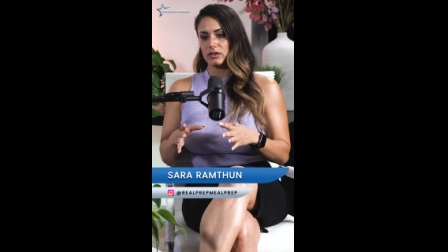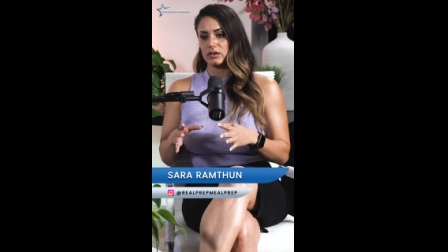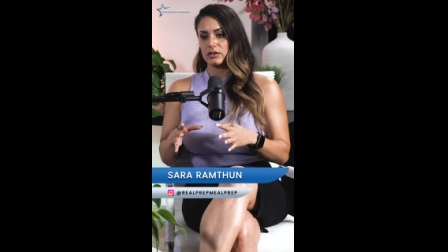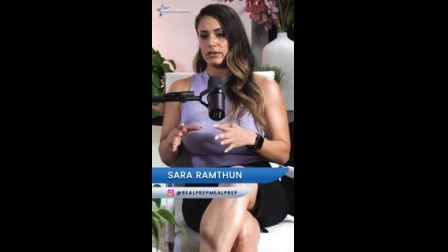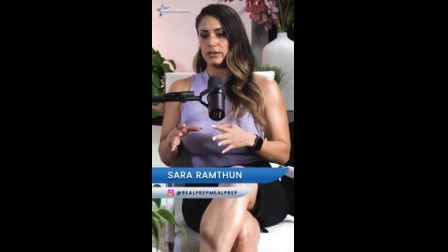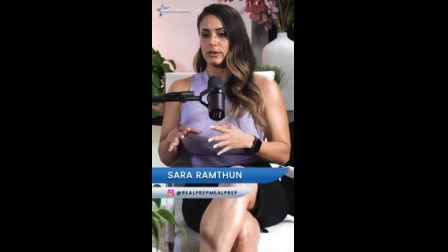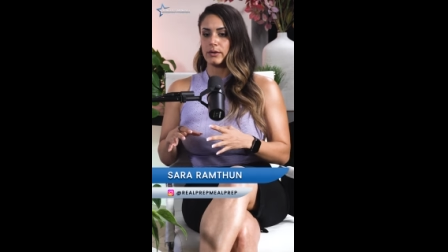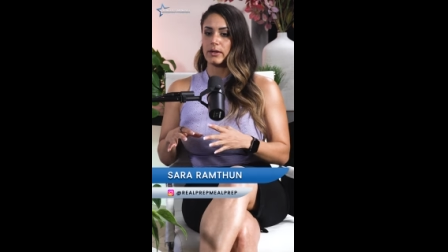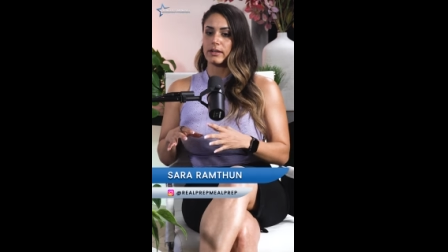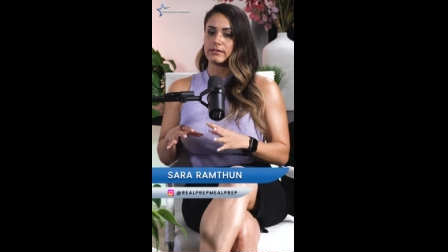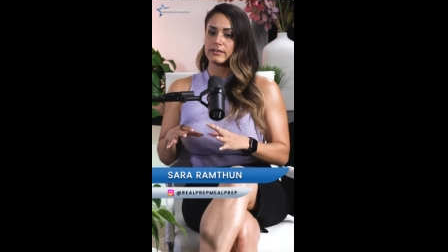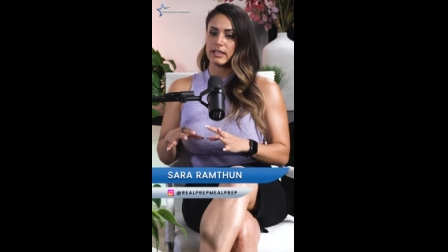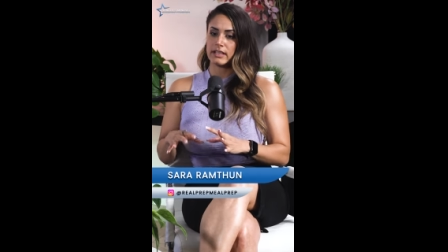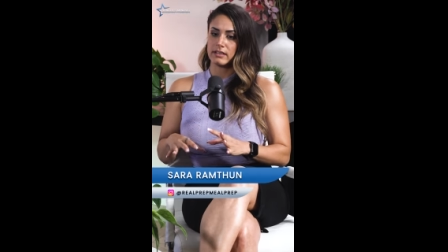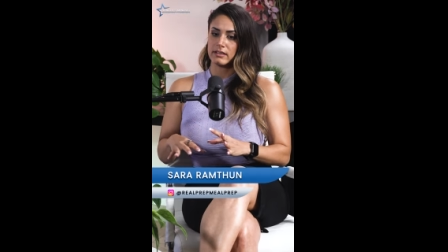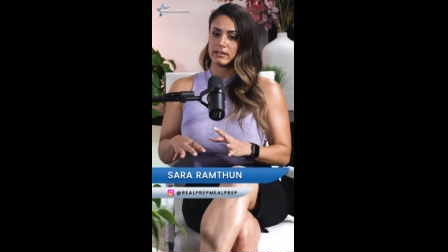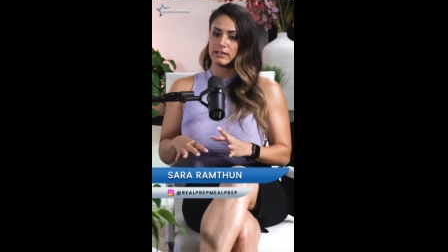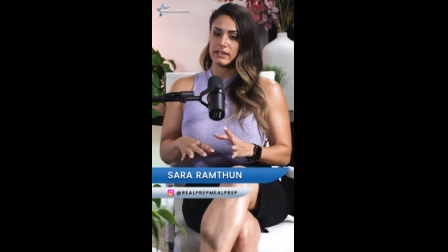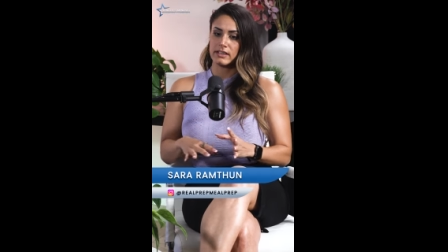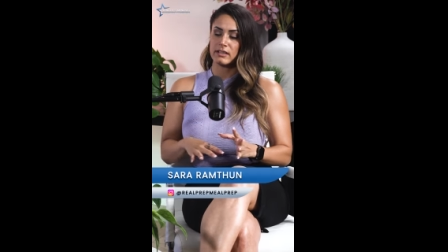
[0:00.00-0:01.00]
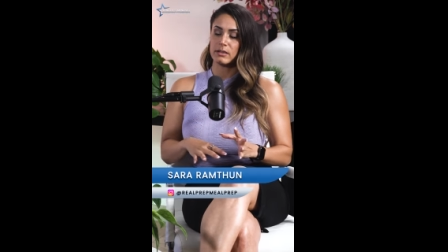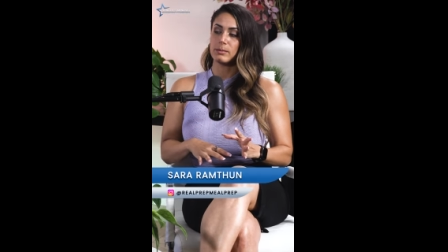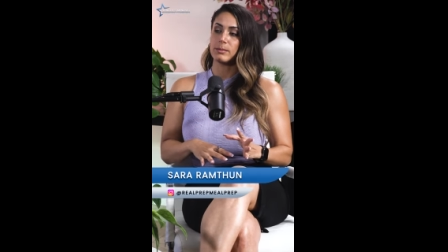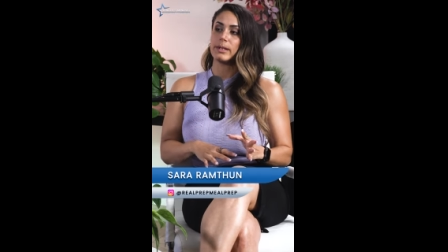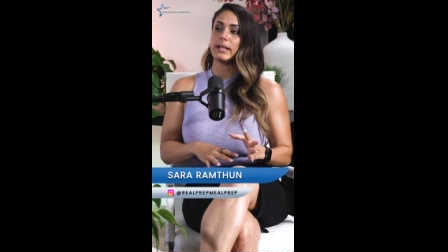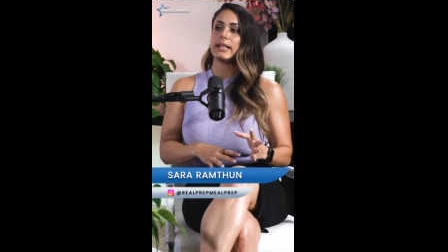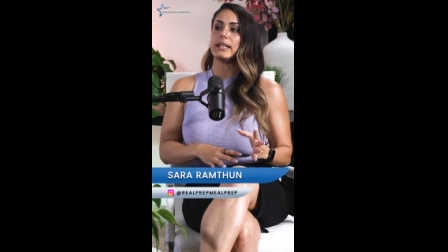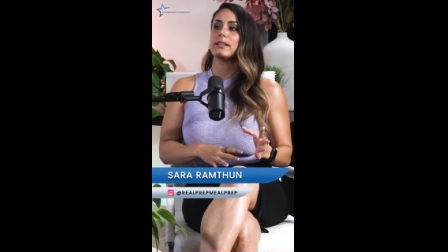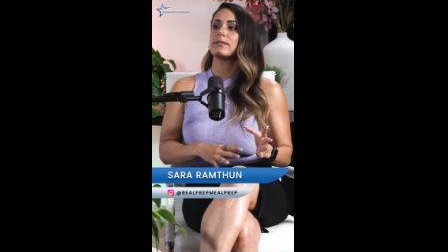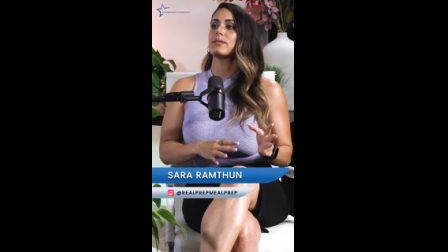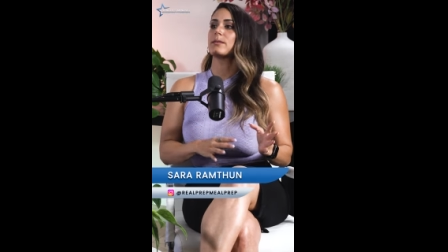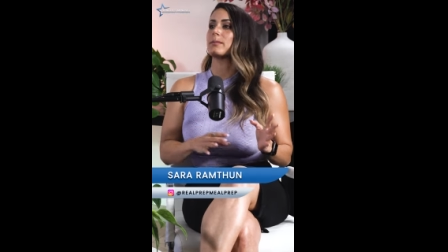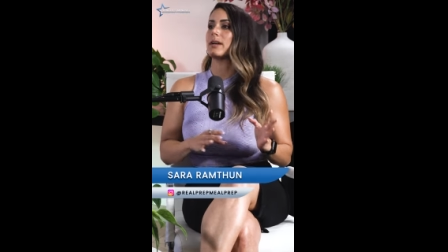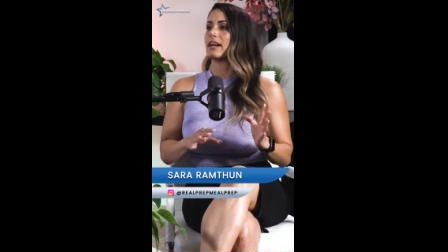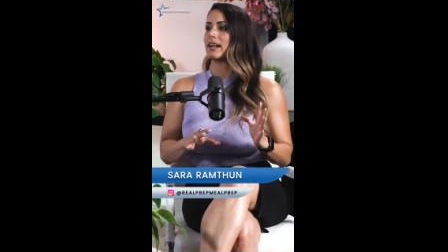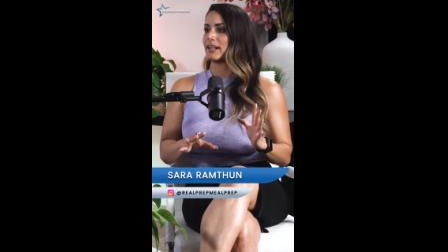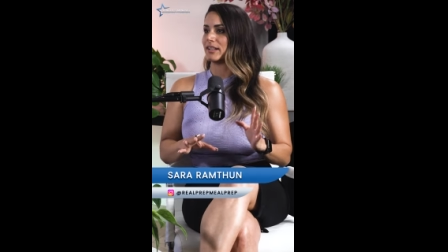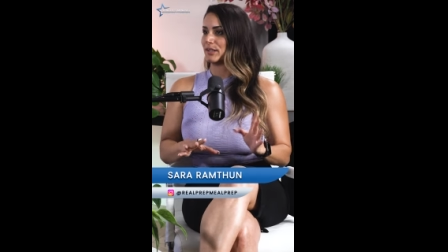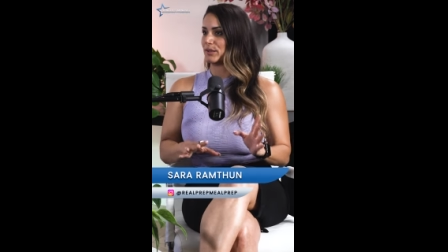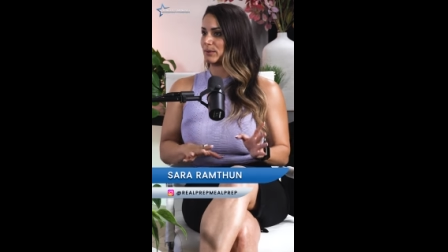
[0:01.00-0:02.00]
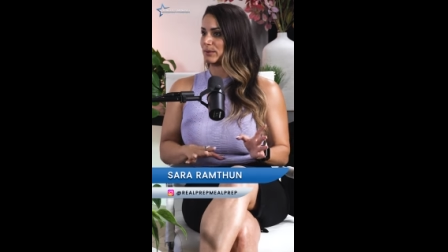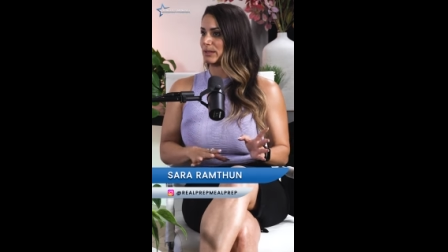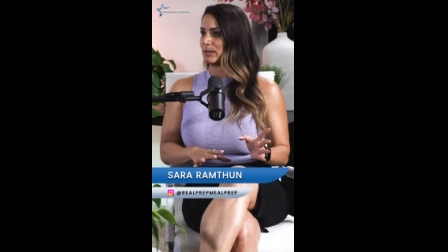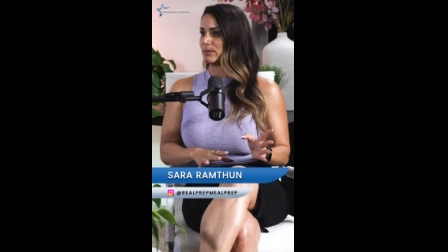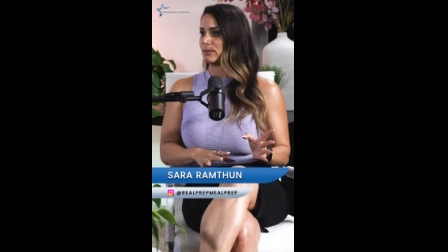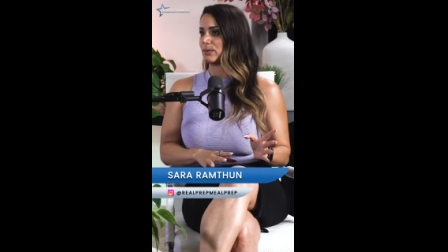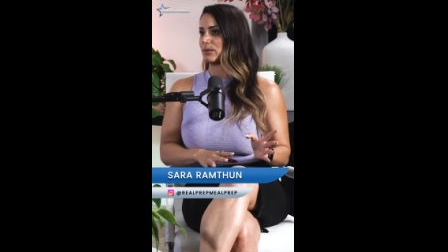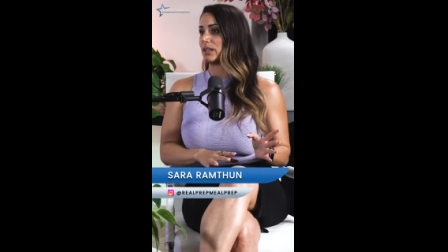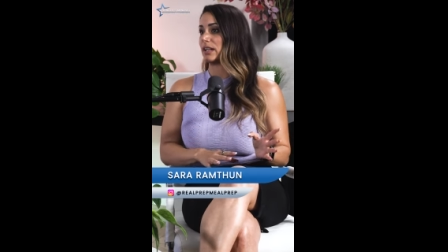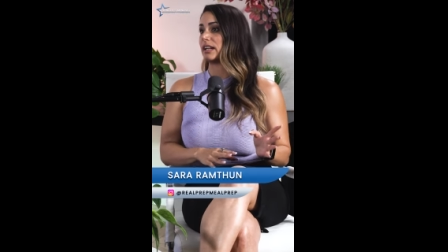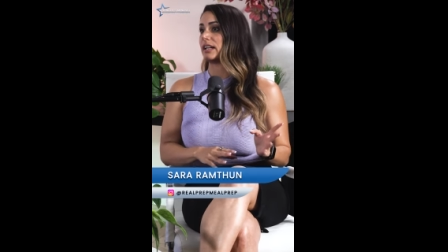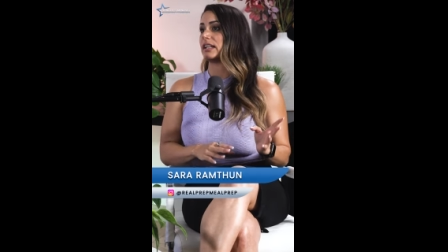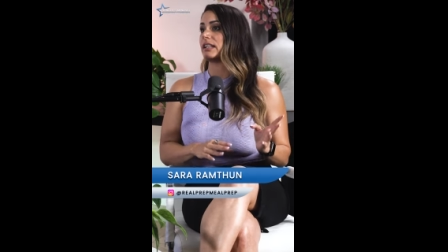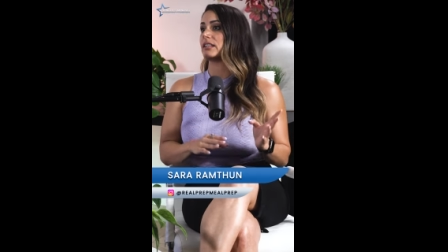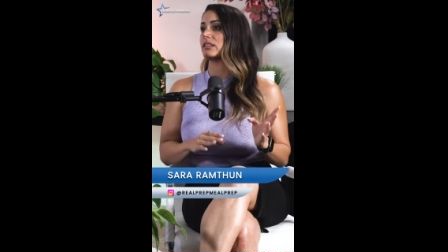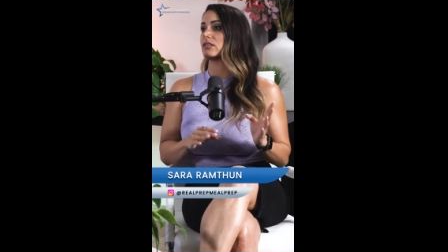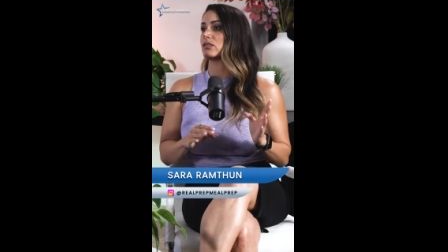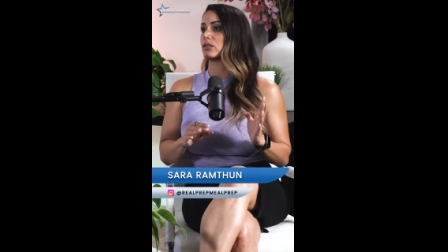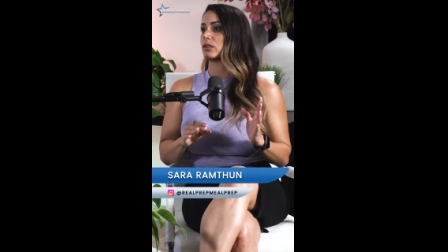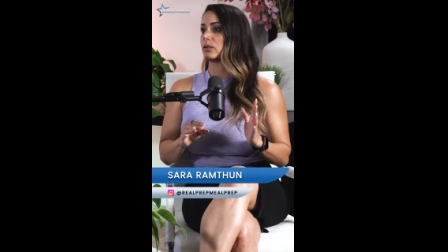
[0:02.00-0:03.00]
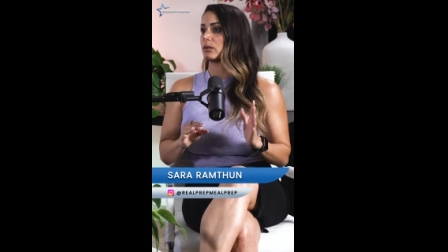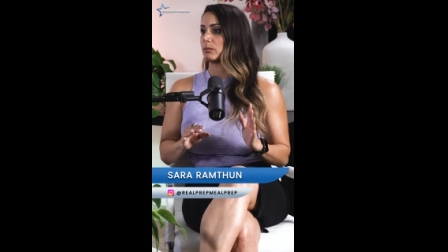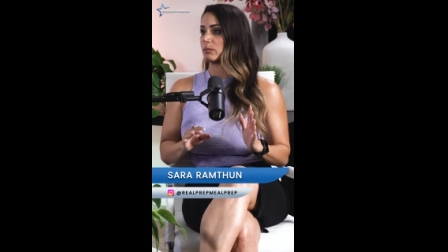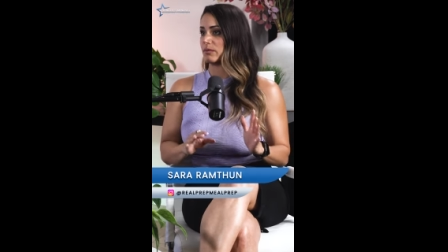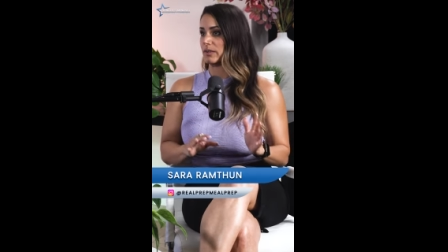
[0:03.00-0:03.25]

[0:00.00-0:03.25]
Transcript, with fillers: you know, I've got to lead away from hiring friends or